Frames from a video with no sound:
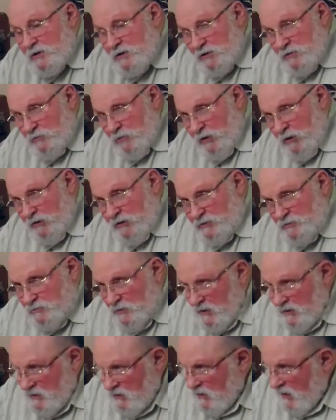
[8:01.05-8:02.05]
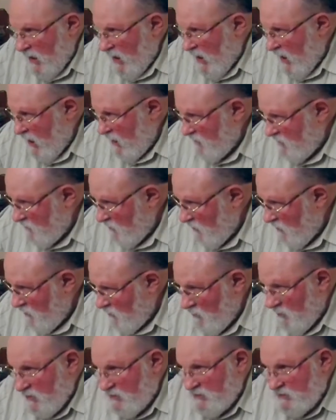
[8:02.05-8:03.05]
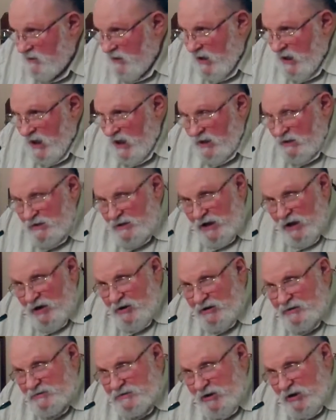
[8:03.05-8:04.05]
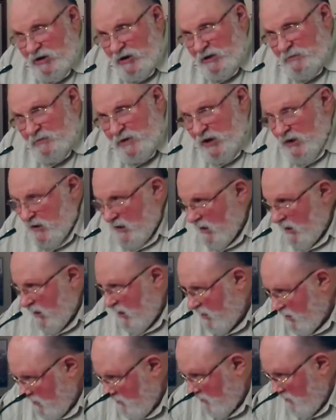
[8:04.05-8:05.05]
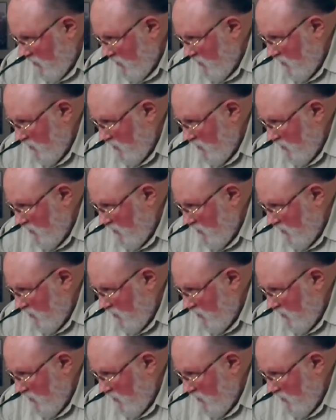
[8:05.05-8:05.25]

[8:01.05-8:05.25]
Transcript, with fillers: The Word is with God. The Word was God. Now he's talking about Him.